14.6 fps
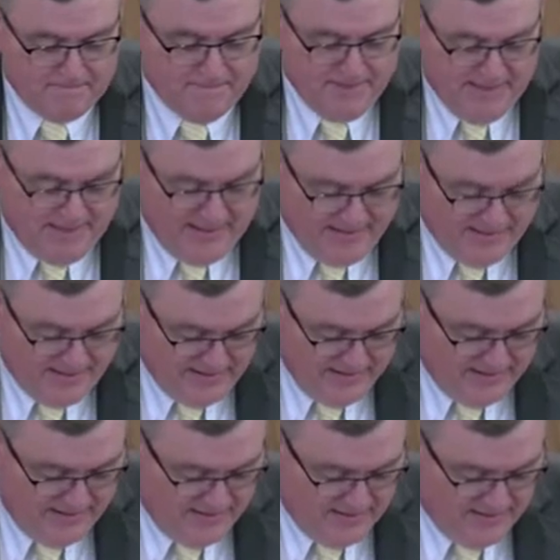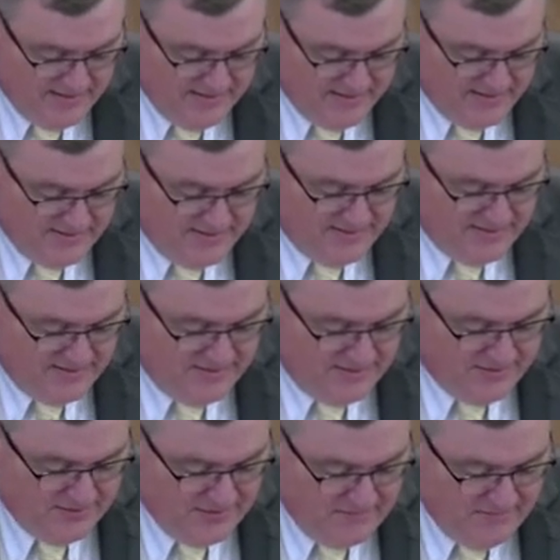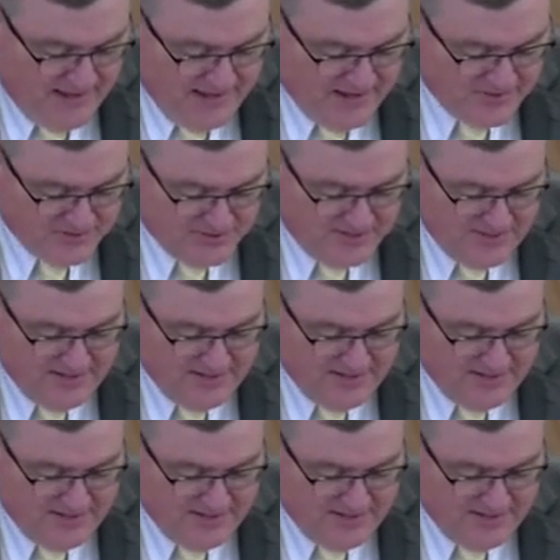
And you can imagine